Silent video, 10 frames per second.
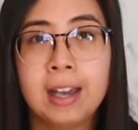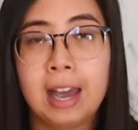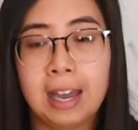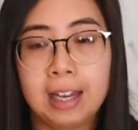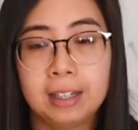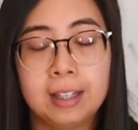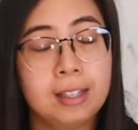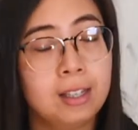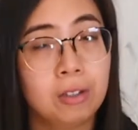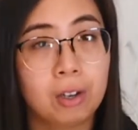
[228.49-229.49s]
And this
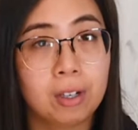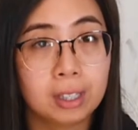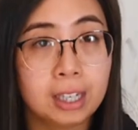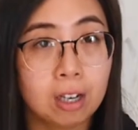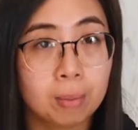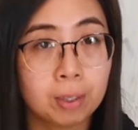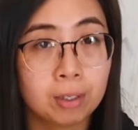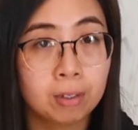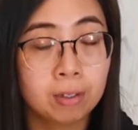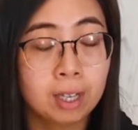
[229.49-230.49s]
is totally
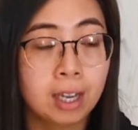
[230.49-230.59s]
optional.